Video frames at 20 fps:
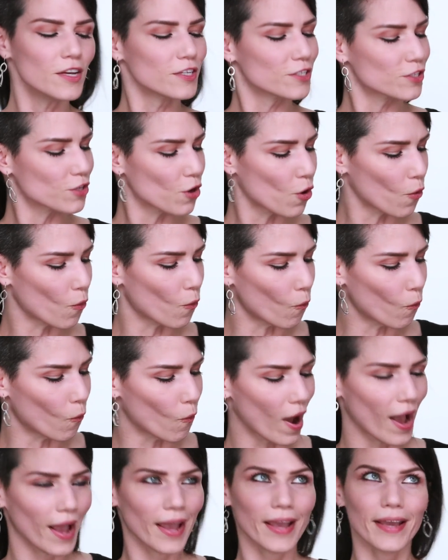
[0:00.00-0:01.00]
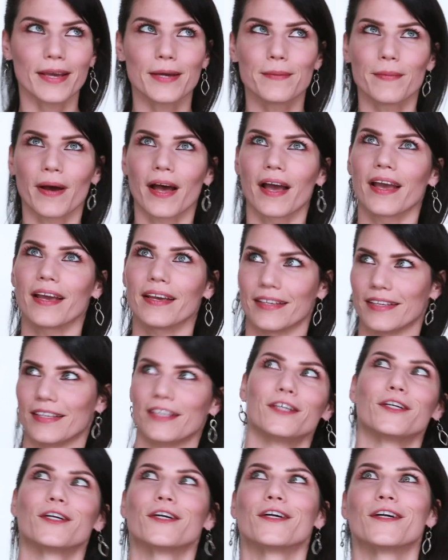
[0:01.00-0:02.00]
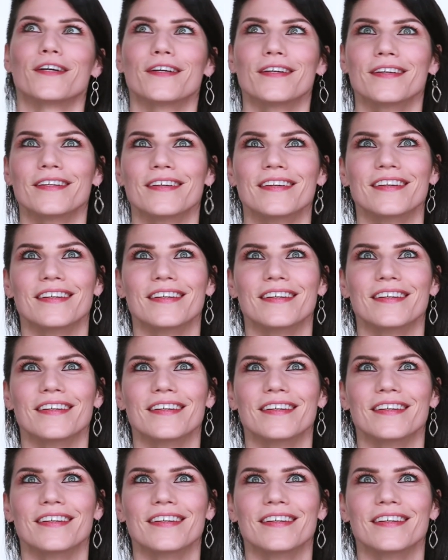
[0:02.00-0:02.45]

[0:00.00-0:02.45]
So why am I here?